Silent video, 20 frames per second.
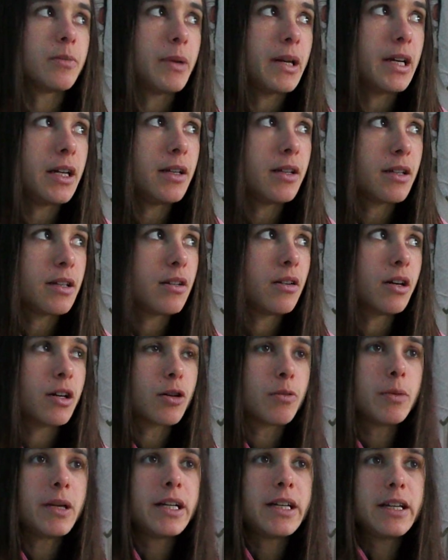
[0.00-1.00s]
to be like
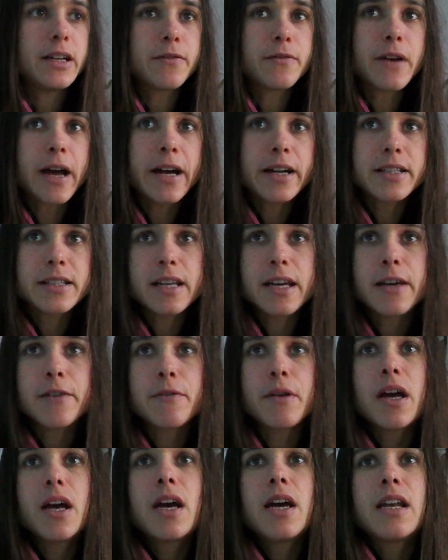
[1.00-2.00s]
completely effective.